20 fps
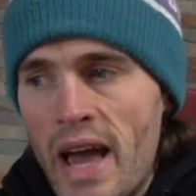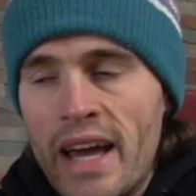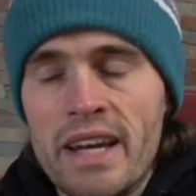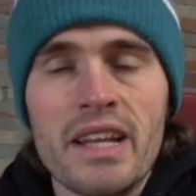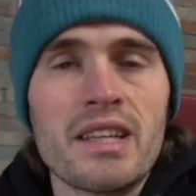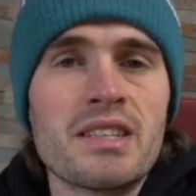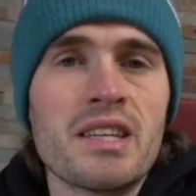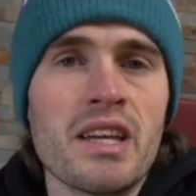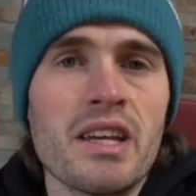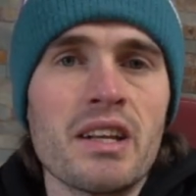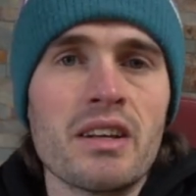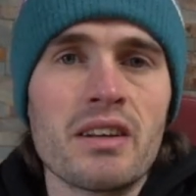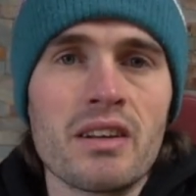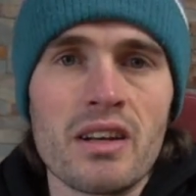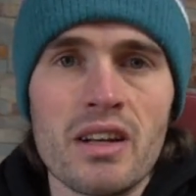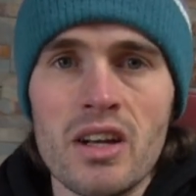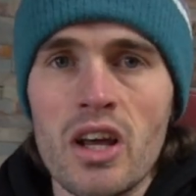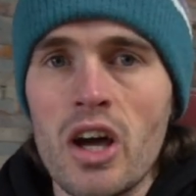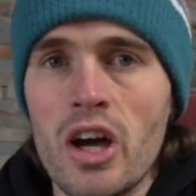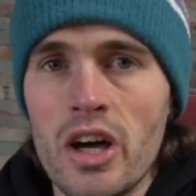
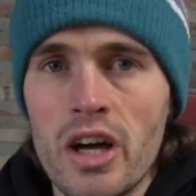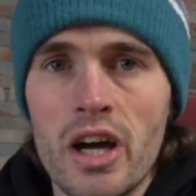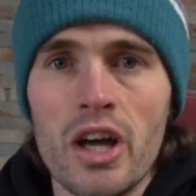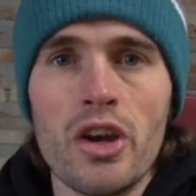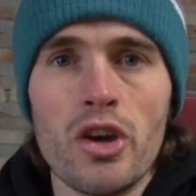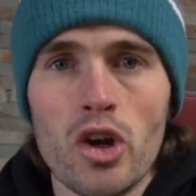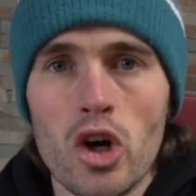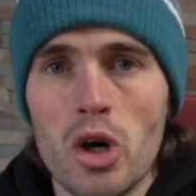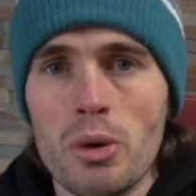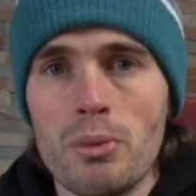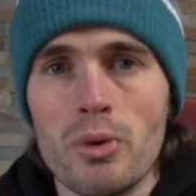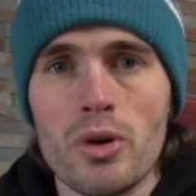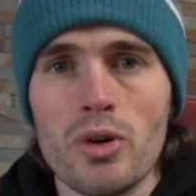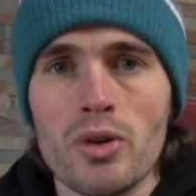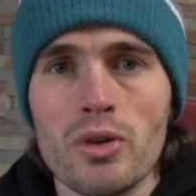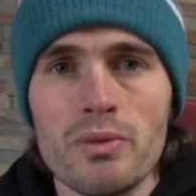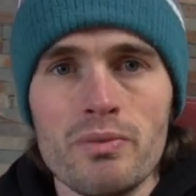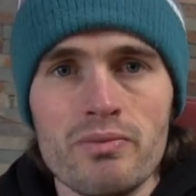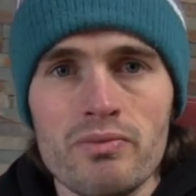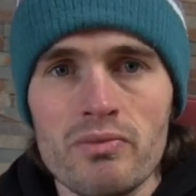editing a
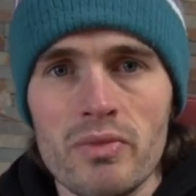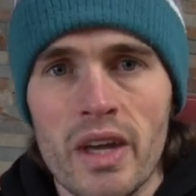normal